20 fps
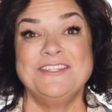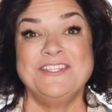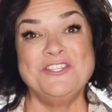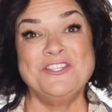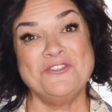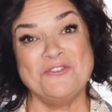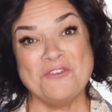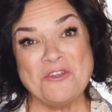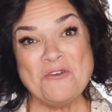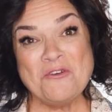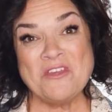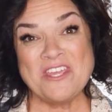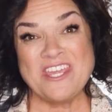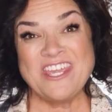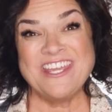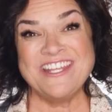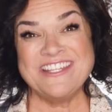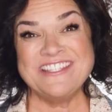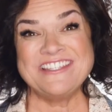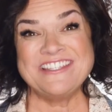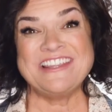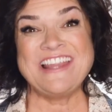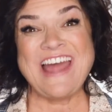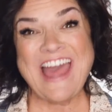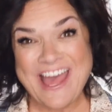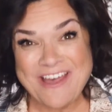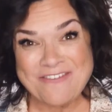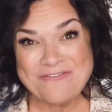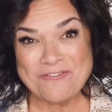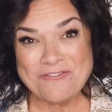Did you know that kids
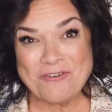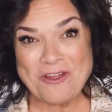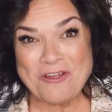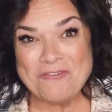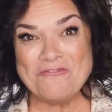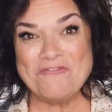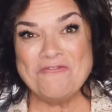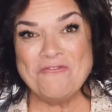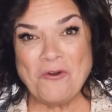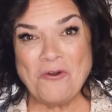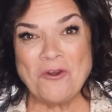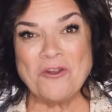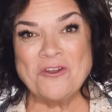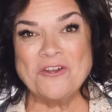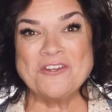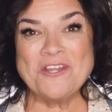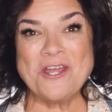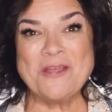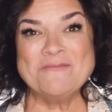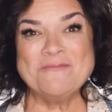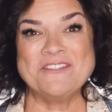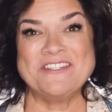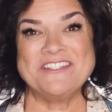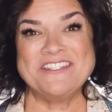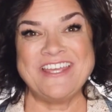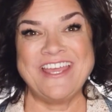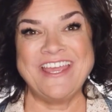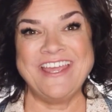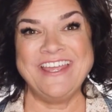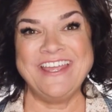laugh around 400 times a
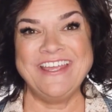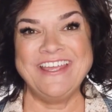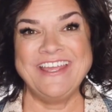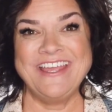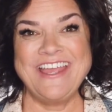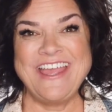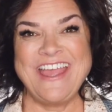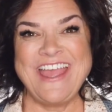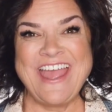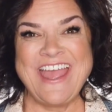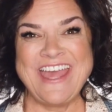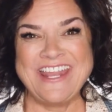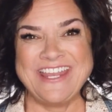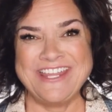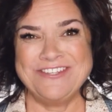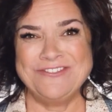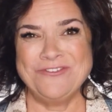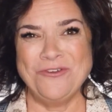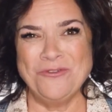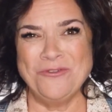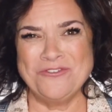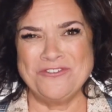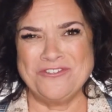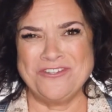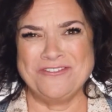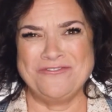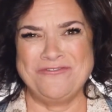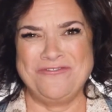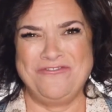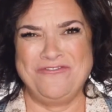day and adults
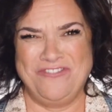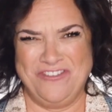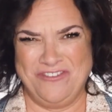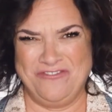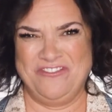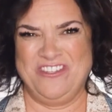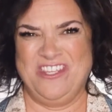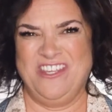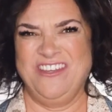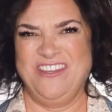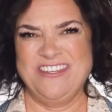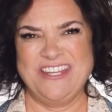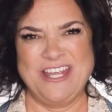just 15